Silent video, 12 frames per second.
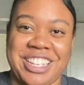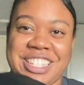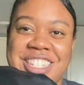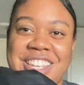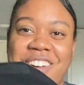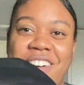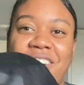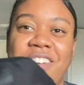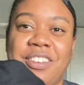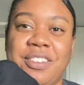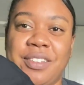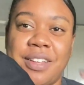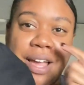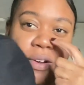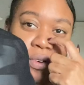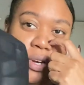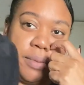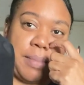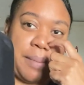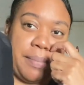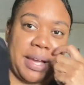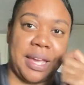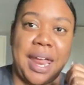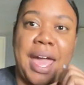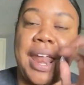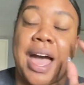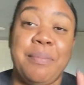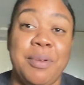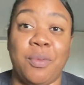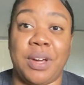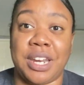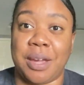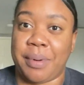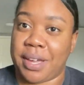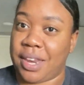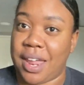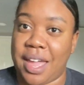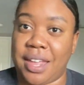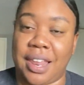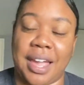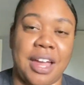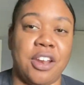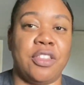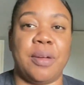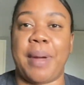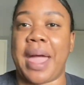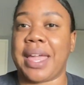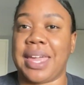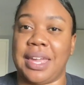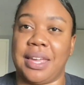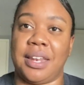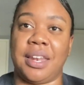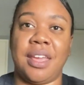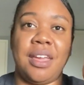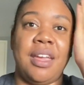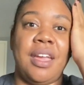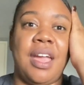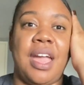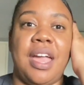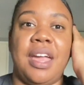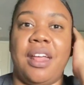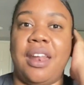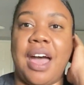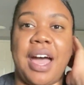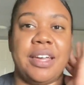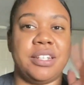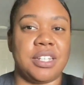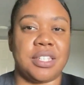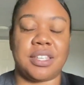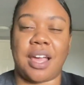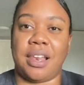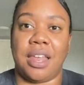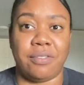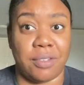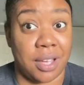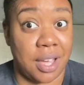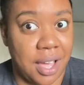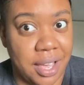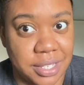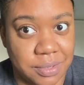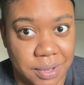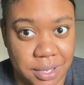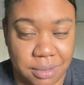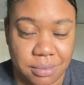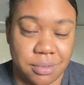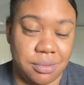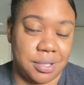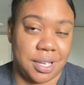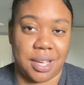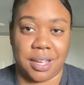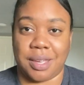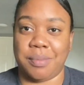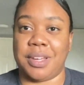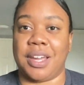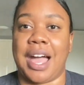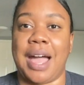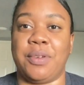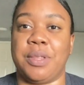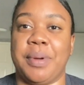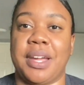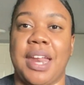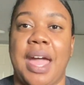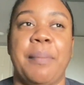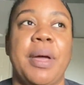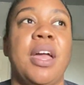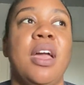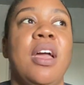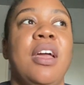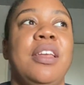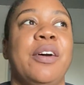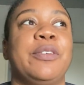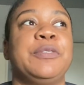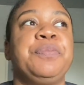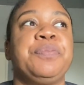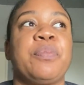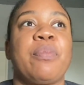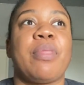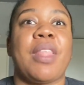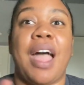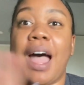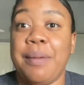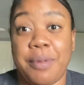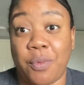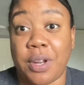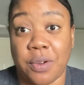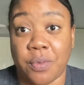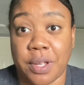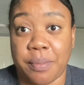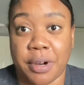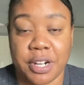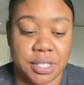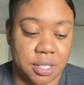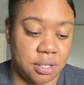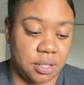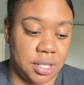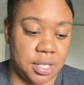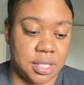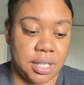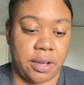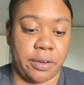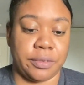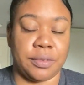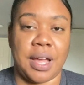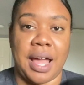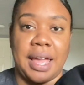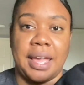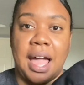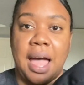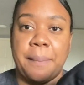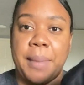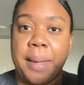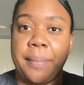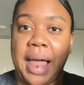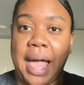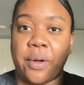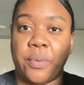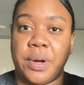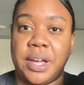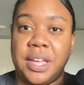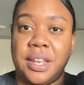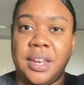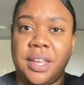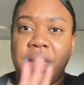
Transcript: So I ordered my bucket hat. I've been wanting a bucket hat. Like, I know they're back in. And I love when guys wear them. Ooh, yeah, give me a guy with a bucket hat. But no, I've been wanting one personally. So I got my black one.